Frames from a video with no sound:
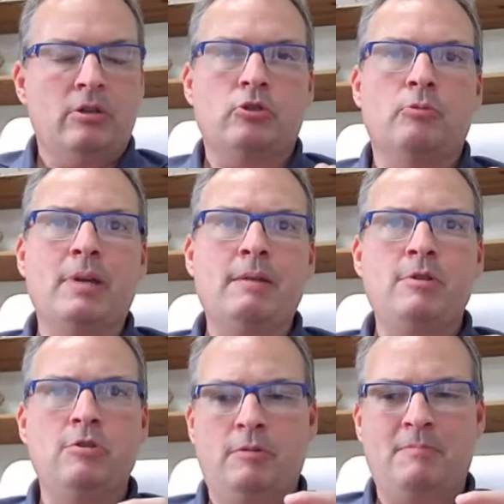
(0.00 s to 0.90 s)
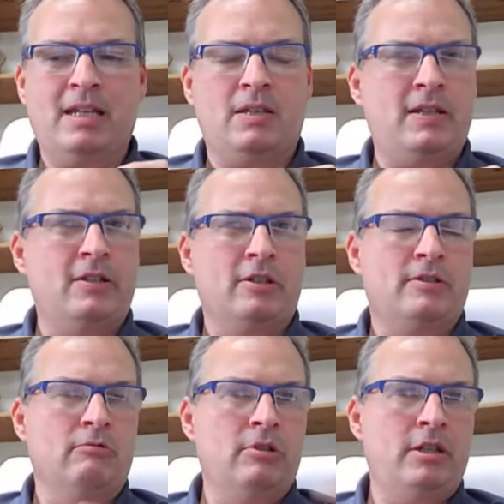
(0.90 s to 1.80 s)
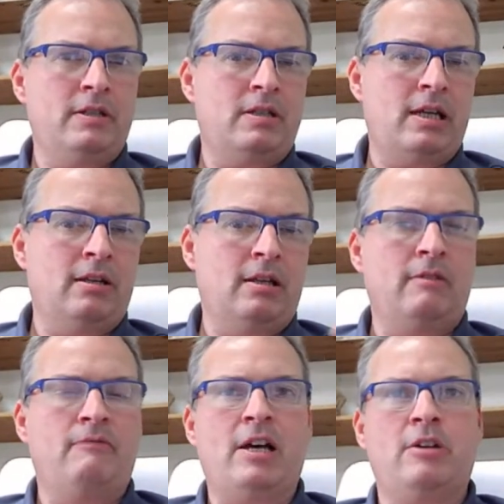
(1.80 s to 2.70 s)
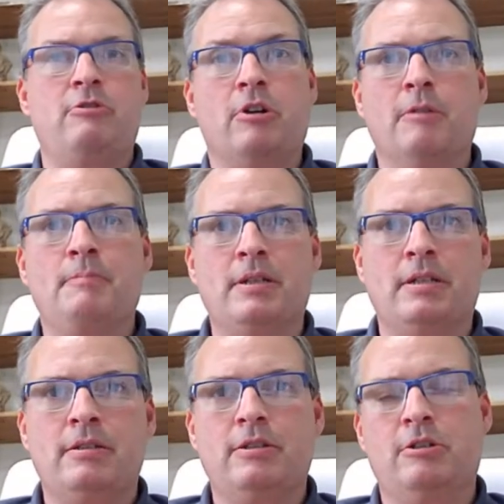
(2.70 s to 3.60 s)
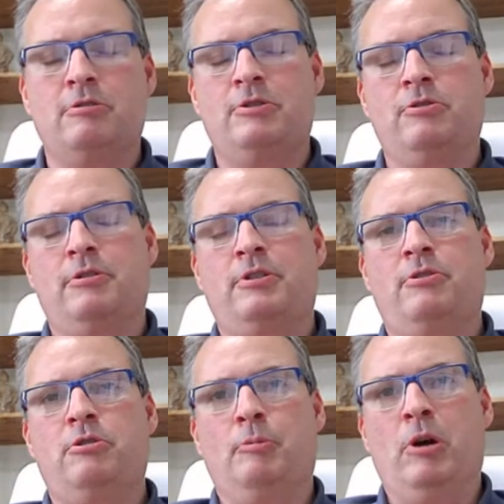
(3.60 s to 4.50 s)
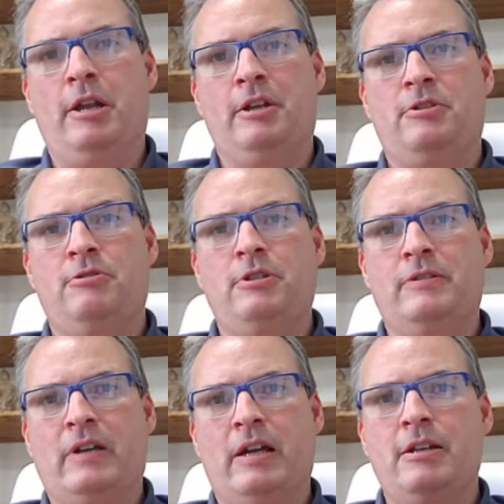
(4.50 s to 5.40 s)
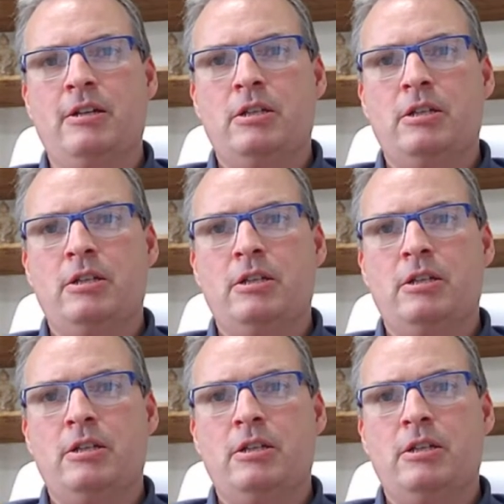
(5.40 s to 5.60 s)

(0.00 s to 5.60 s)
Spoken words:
So maybe you can make it thinner because it really doesn't add a lot of value in our opinion. It's still your product, you decide.